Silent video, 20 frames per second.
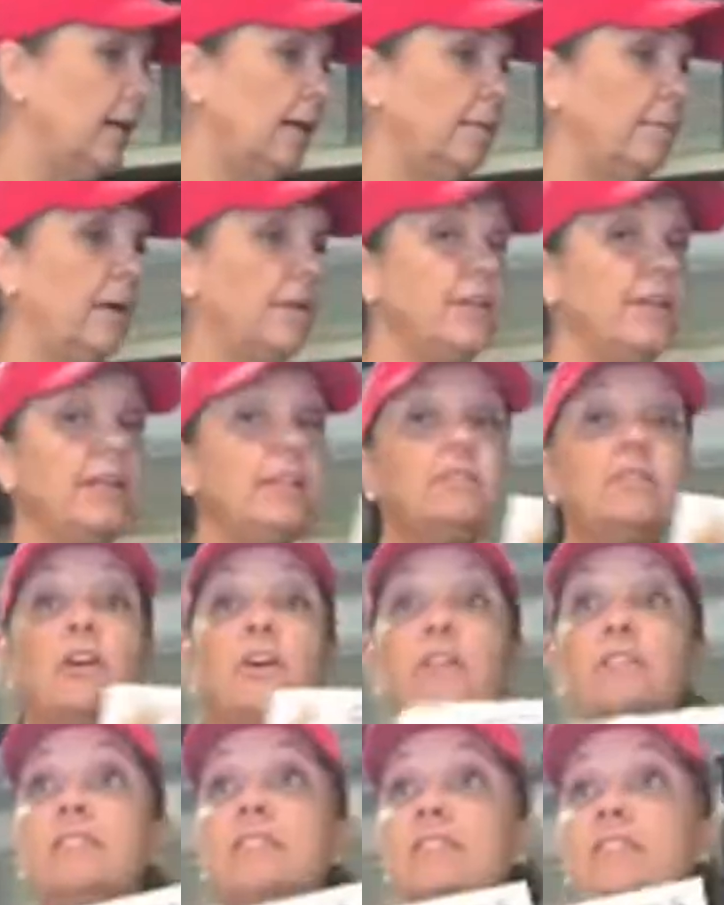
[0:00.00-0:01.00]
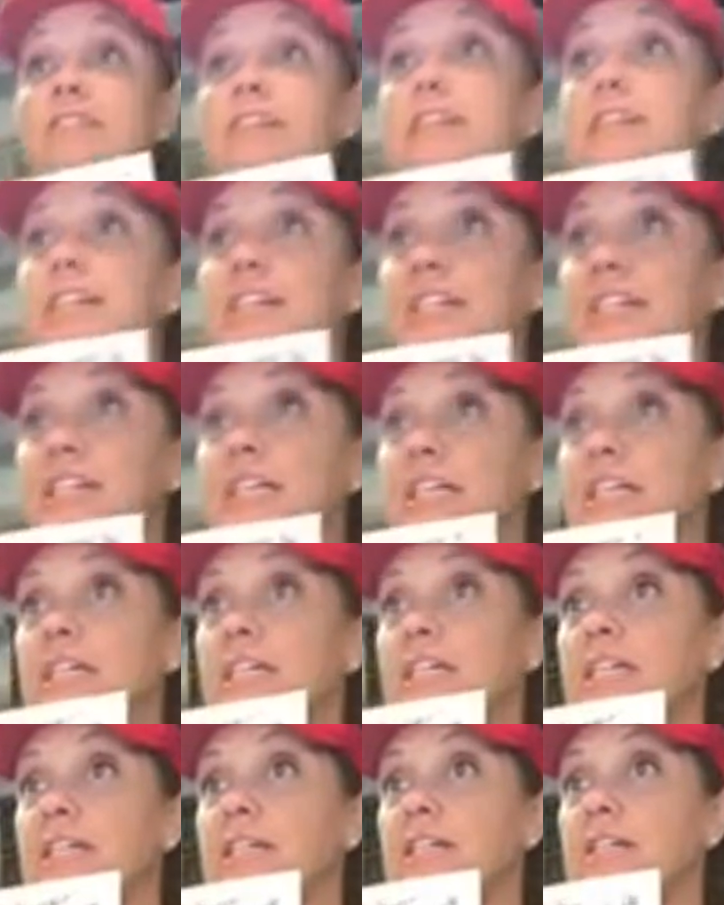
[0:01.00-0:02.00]
up. I think it's called Seed
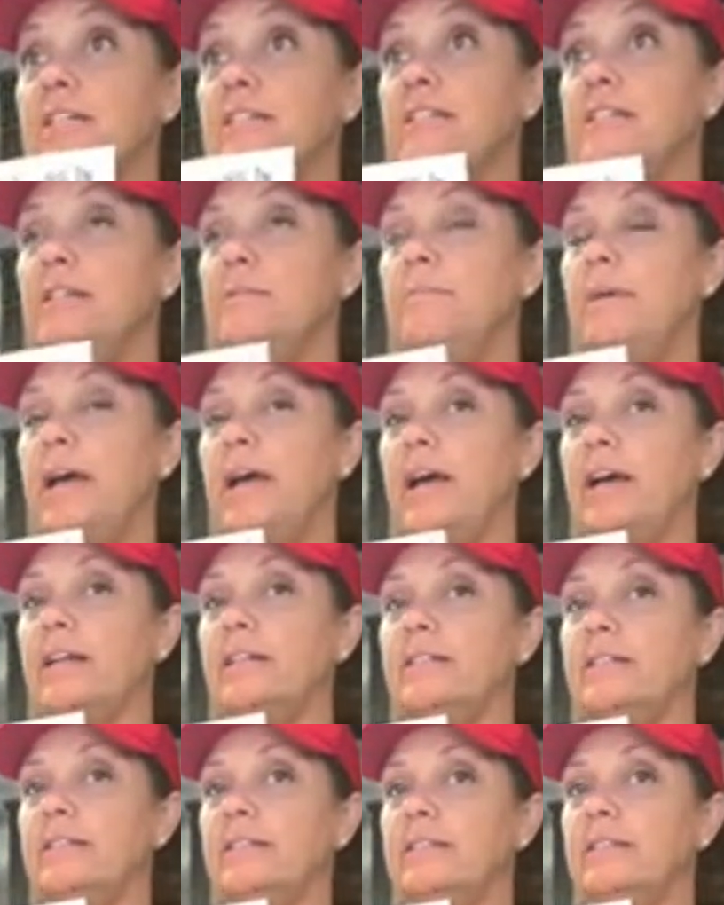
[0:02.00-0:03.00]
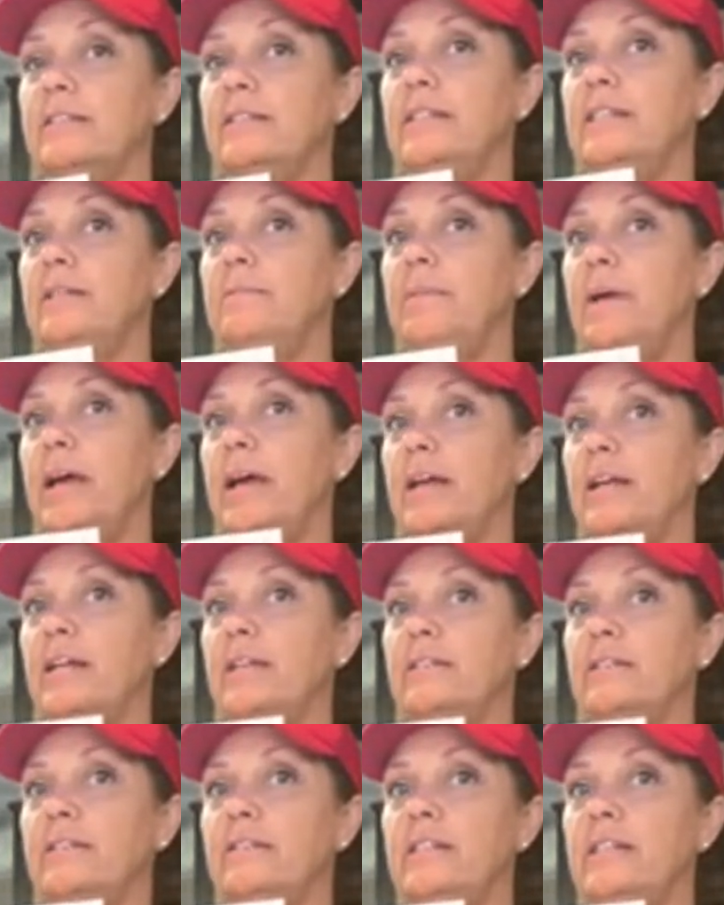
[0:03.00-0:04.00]
Packs, Seed
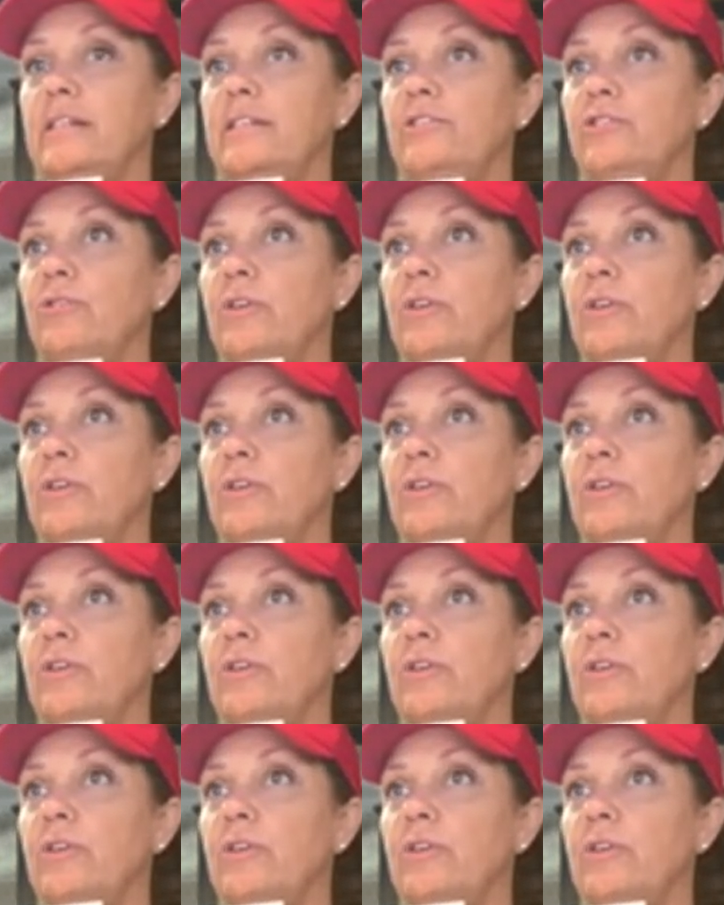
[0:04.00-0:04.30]
Packets, Seed